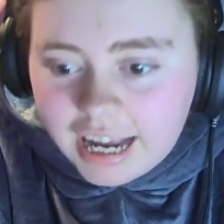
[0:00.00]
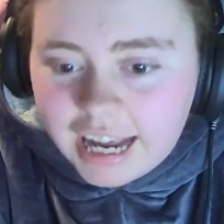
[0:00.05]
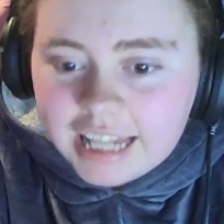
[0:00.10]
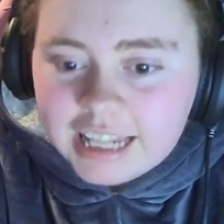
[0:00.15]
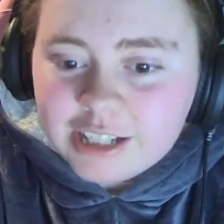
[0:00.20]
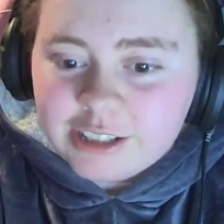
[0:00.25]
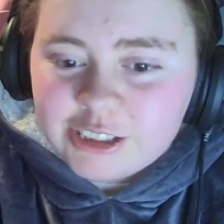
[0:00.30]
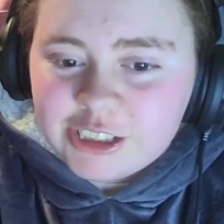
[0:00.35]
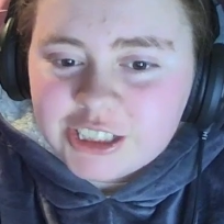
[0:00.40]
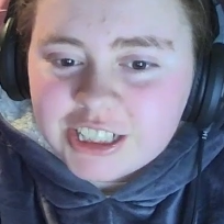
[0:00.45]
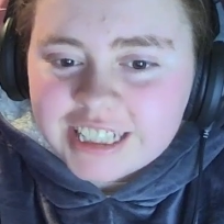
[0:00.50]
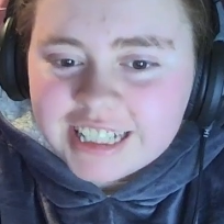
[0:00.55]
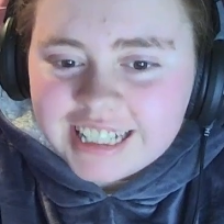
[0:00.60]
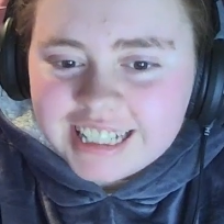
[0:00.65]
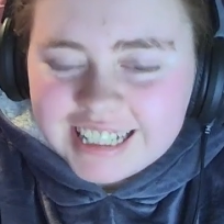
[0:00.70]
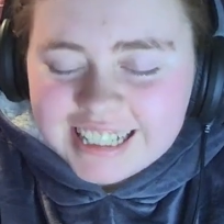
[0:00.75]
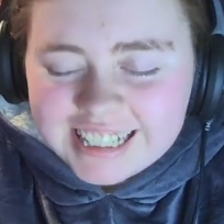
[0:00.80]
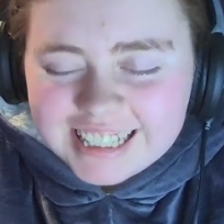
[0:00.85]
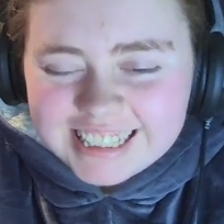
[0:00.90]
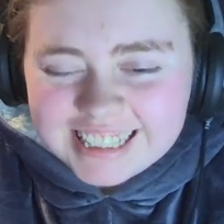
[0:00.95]
Hello,
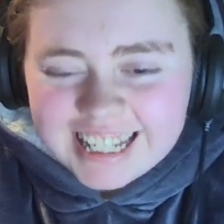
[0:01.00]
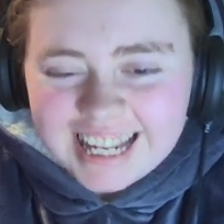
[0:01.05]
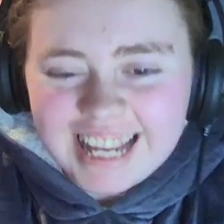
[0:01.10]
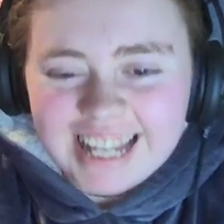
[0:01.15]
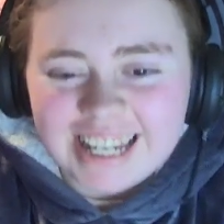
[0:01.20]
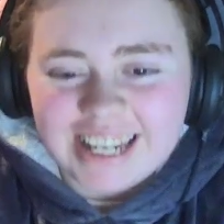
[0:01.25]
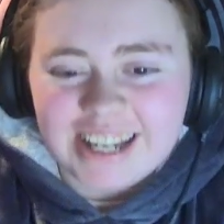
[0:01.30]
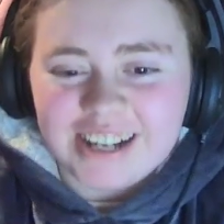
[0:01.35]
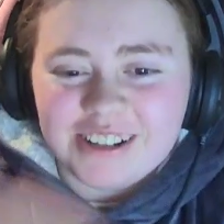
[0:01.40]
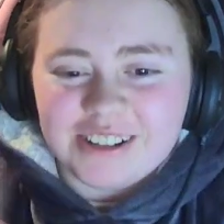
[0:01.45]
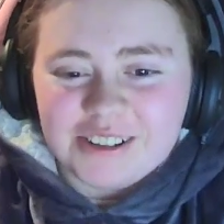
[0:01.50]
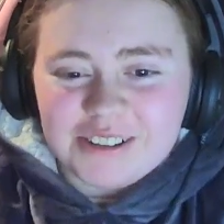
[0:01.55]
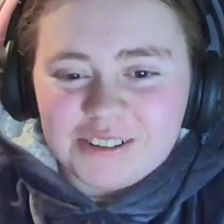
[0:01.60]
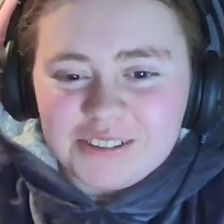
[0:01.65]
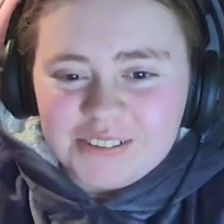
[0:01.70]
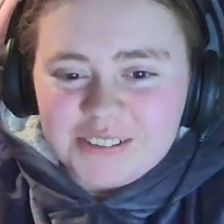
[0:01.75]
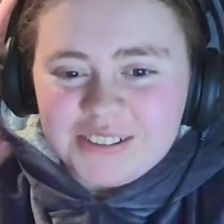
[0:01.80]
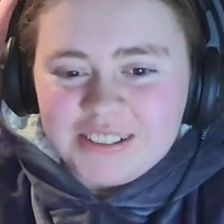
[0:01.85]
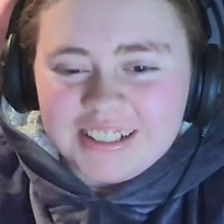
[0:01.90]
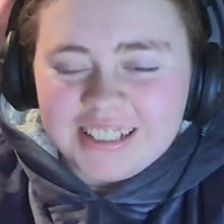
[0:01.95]
sugar.
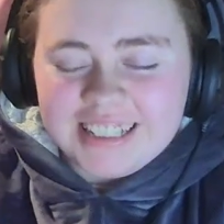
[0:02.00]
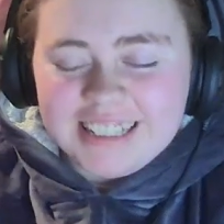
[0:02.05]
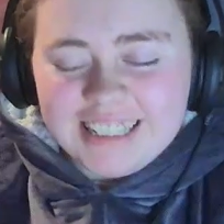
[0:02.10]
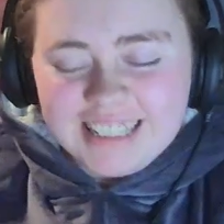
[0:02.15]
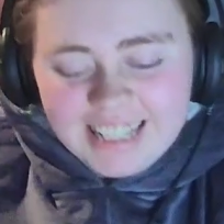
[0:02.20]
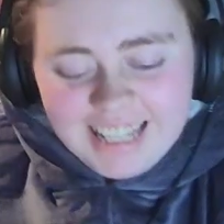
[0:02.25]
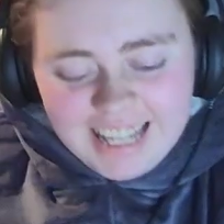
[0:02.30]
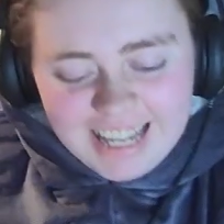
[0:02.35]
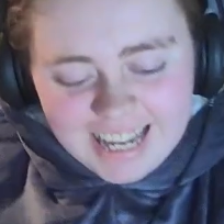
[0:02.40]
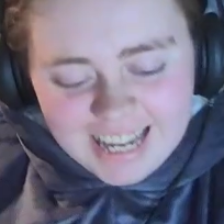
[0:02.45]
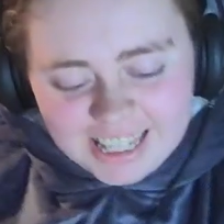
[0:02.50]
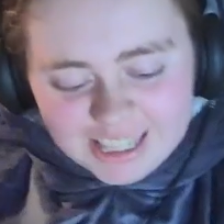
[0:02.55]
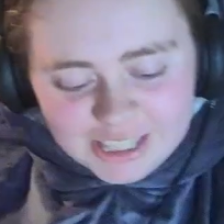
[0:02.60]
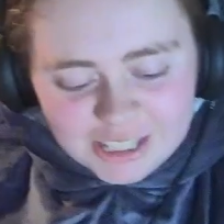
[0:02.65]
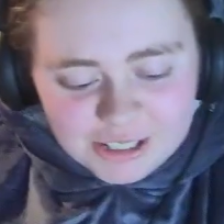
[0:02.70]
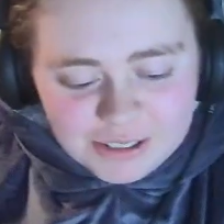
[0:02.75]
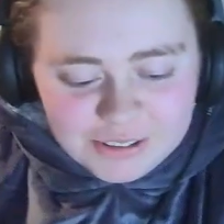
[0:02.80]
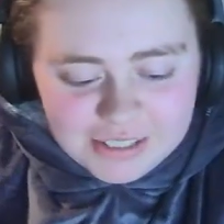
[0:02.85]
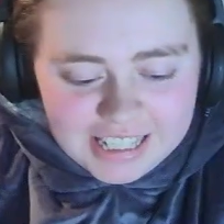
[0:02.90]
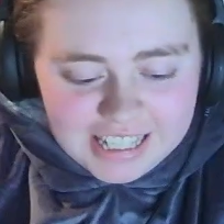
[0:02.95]
Hello.
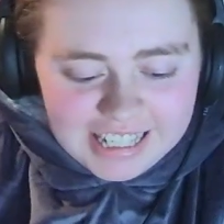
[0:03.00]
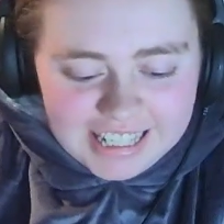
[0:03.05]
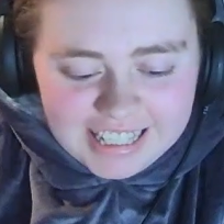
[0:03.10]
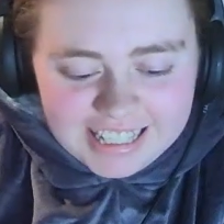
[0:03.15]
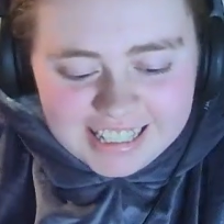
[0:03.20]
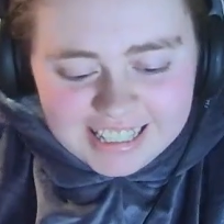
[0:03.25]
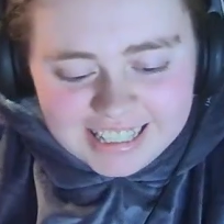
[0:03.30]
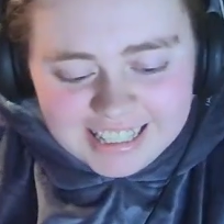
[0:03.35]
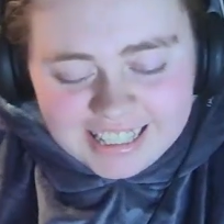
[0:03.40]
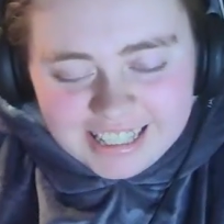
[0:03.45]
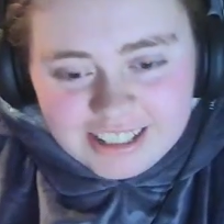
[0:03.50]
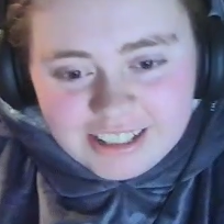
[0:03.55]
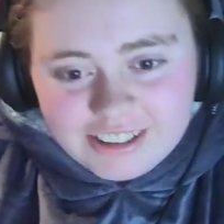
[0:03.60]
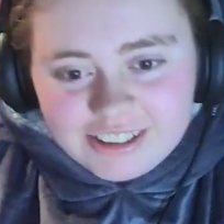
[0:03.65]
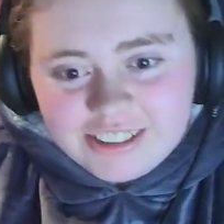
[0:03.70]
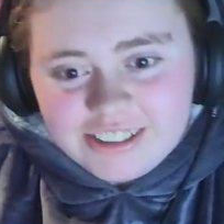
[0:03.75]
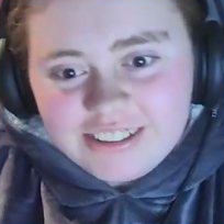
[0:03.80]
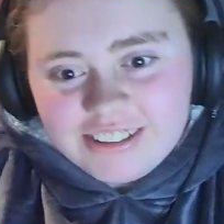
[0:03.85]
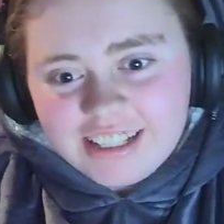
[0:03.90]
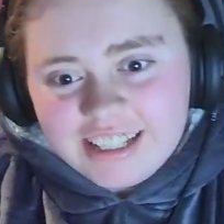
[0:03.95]
Hello there.
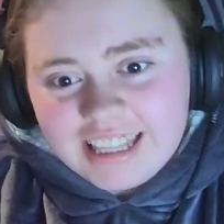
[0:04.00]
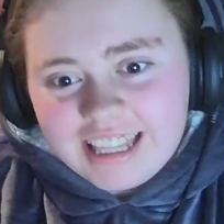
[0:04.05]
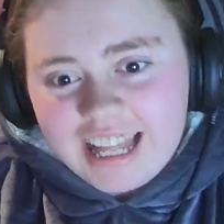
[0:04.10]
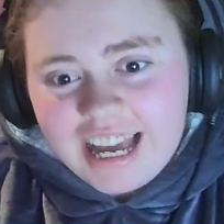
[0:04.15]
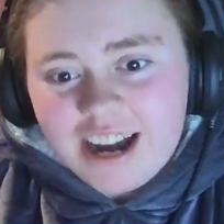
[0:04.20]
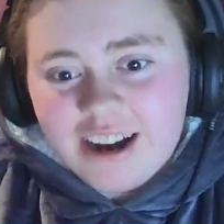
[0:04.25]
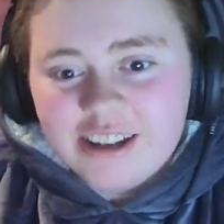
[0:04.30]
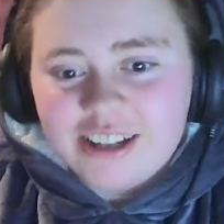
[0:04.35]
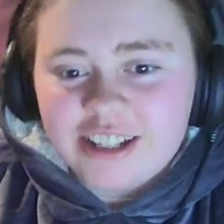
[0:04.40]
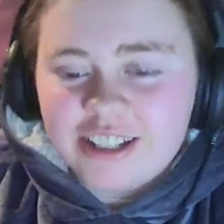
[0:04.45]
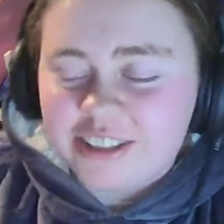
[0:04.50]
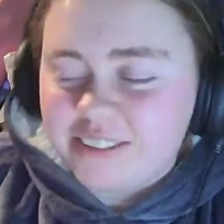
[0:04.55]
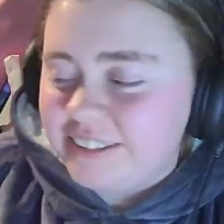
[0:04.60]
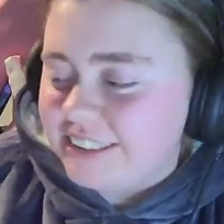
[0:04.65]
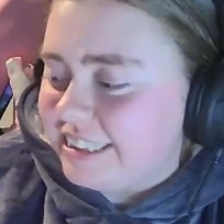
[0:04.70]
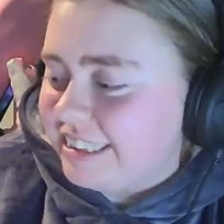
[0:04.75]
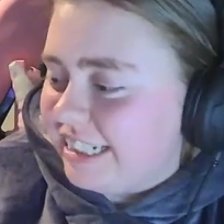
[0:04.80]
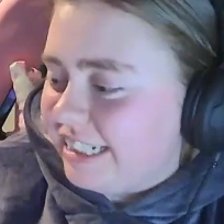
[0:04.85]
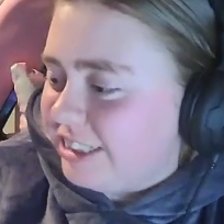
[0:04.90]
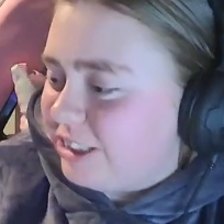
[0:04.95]
Hello, D. How are you
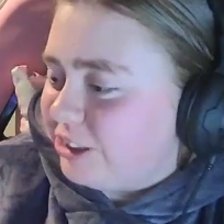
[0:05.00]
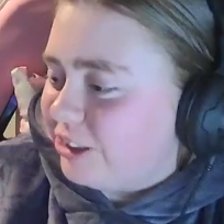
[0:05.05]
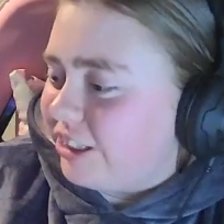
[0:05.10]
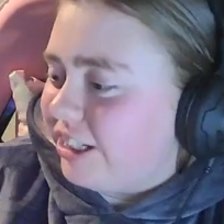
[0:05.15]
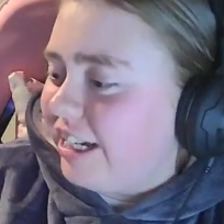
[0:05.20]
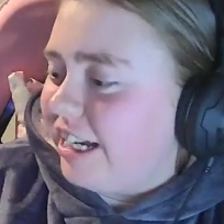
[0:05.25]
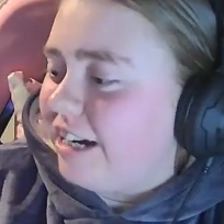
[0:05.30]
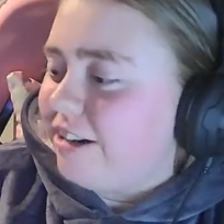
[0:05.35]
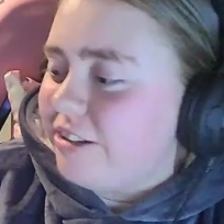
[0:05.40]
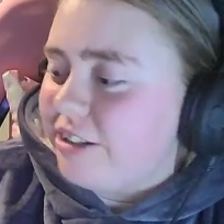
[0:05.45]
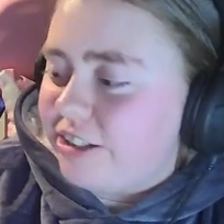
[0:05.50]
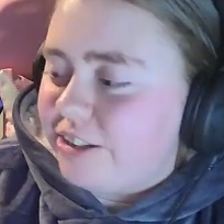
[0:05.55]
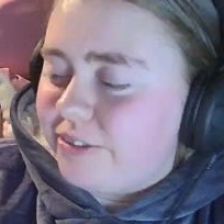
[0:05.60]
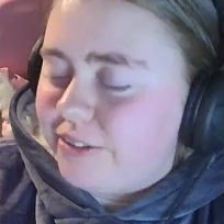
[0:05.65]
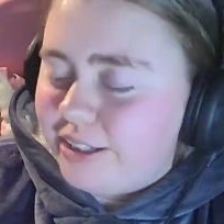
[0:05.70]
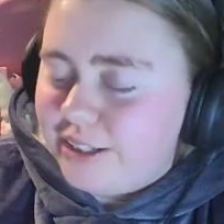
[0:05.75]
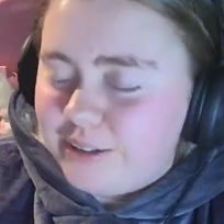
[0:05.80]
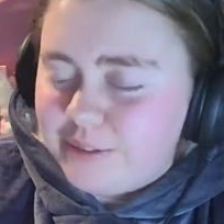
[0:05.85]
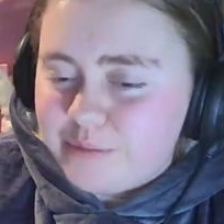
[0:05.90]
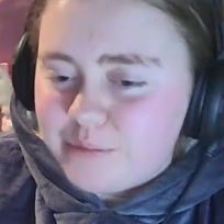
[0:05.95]
doing today, Sugar? How are you
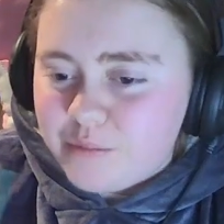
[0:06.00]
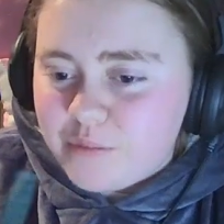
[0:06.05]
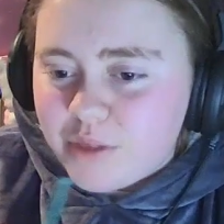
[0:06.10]
doing?